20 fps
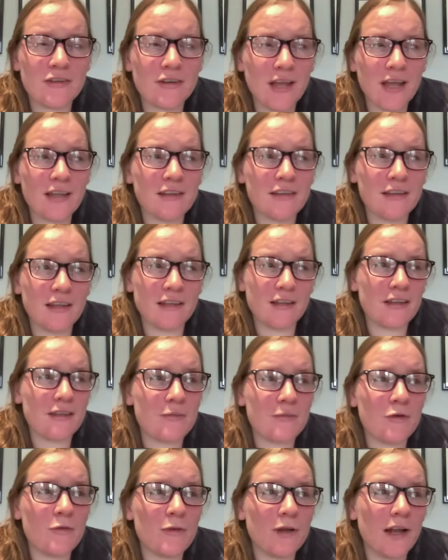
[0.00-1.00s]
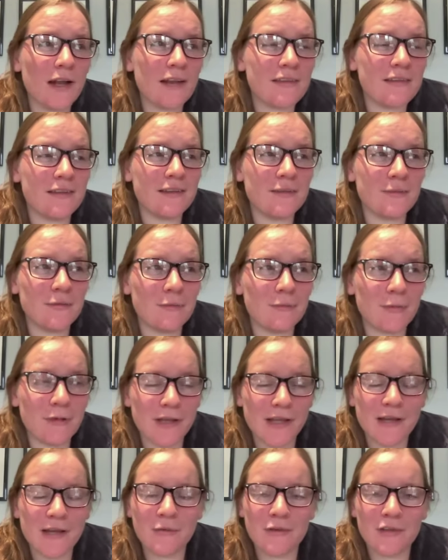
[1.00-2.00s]
getting like at the moment I see them
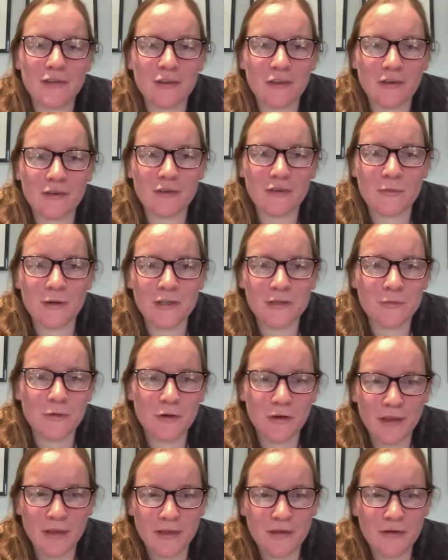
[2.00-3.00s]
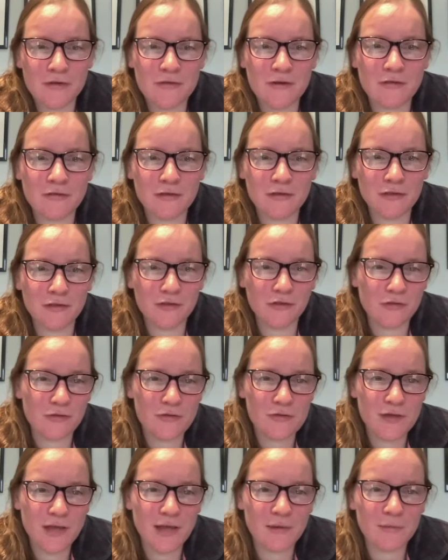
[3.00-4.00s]
playing with each other so much more. Like they'll go off and do their
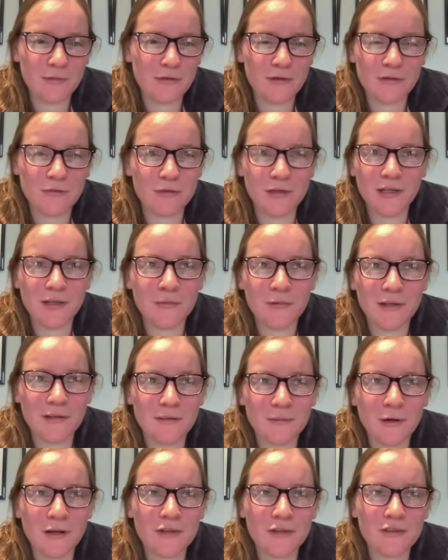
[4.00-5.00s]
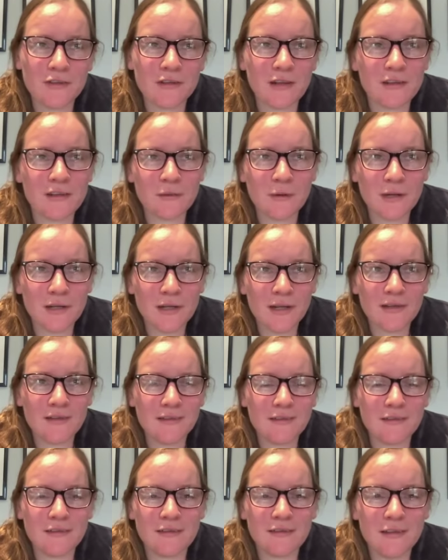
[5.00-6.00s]
own games. They don't need me as much, and that's quite
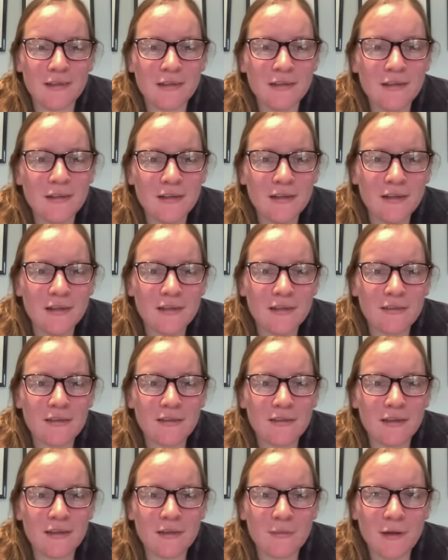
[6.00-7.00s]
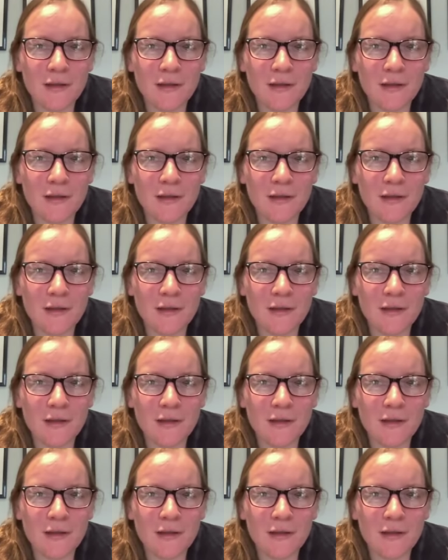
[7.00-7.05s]
nice to see them